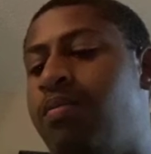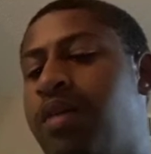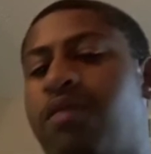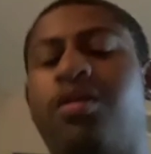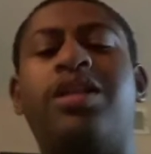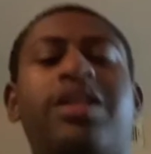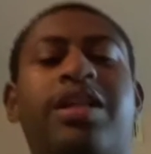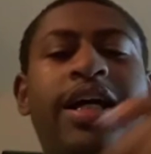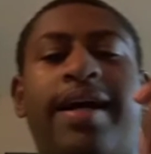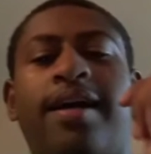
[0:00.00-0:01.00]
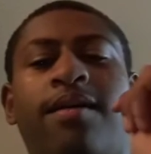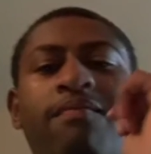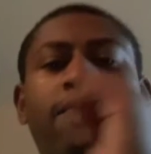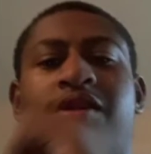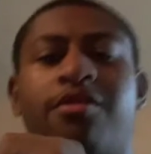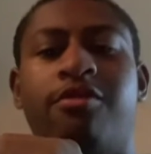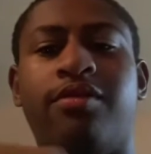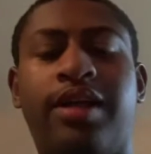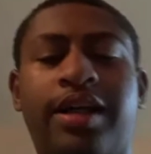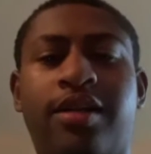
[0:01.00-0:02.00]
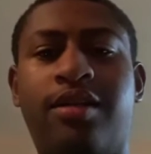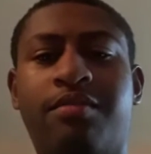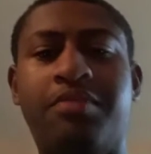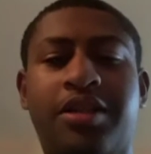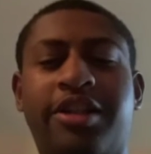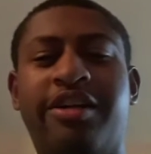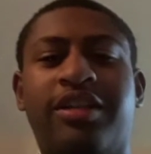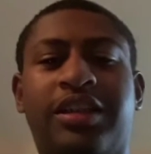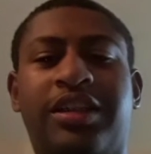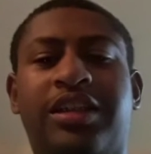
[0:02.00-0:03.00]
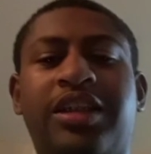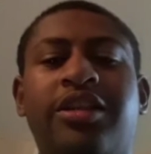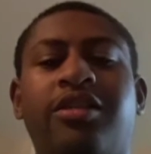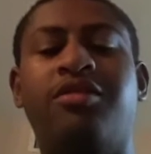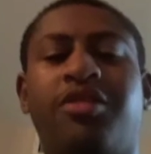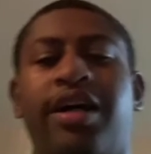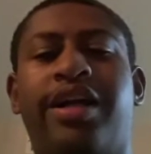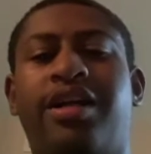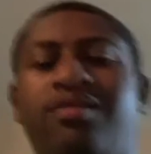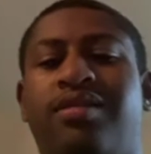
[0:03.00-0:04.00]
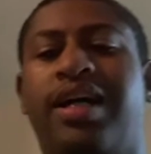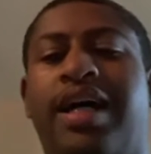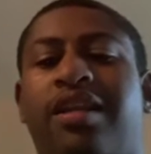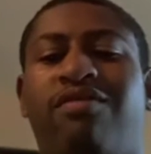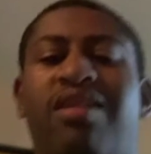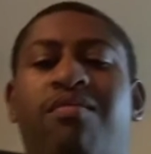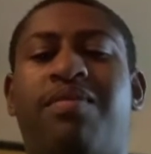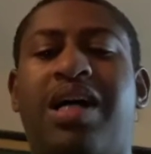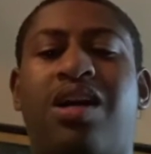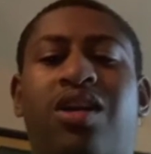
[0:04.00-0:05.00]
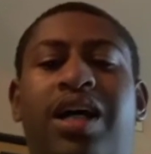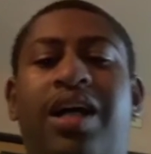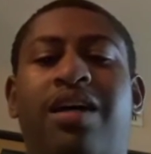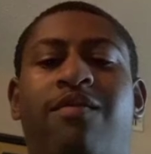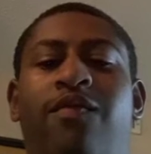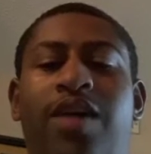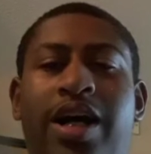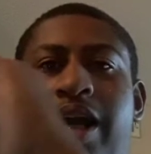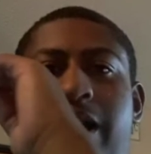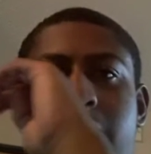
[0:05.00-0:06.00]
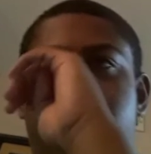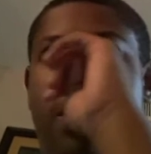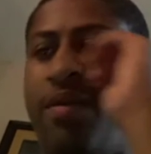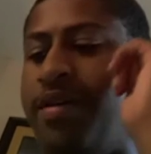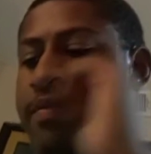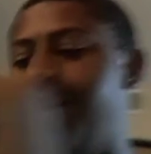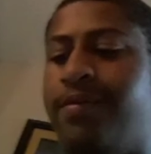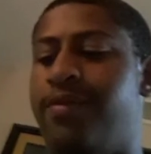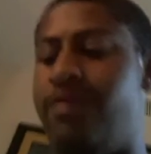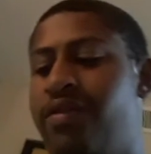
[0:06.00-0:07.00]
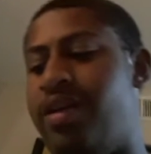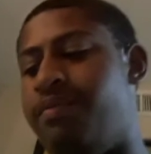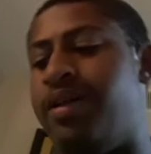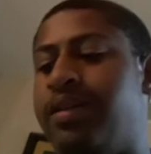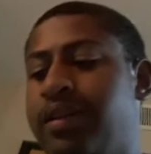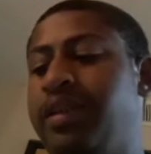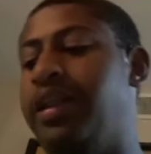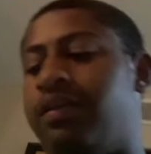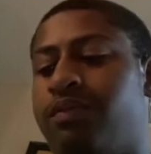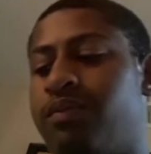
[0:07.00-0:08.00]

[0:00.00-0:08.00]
But I wish they could have used like Mysterio's suit, try to use as the final battle, like him fighting, then Spider-Man being undefeated. But yeah.